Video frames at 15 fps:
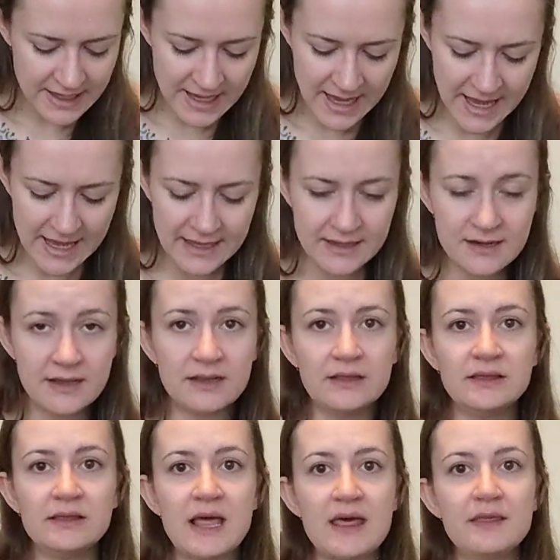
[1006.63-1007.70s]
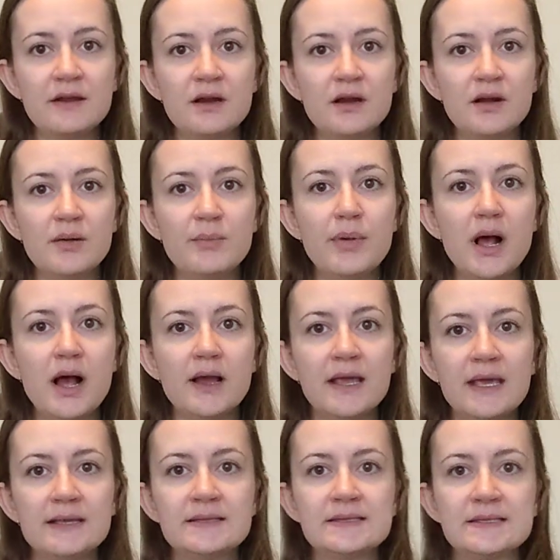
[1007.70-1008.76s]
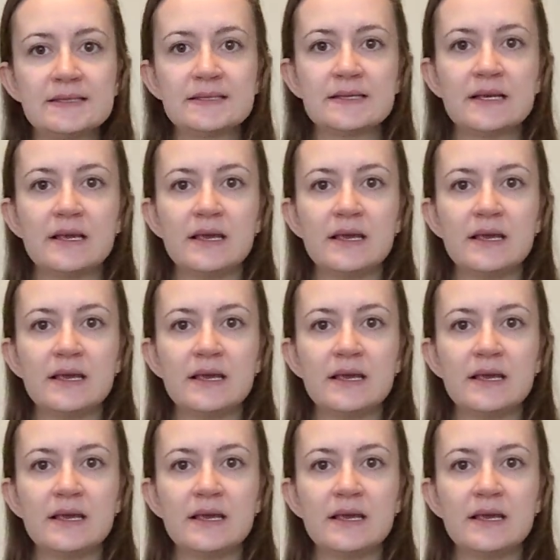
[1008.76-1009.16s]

had leather pockets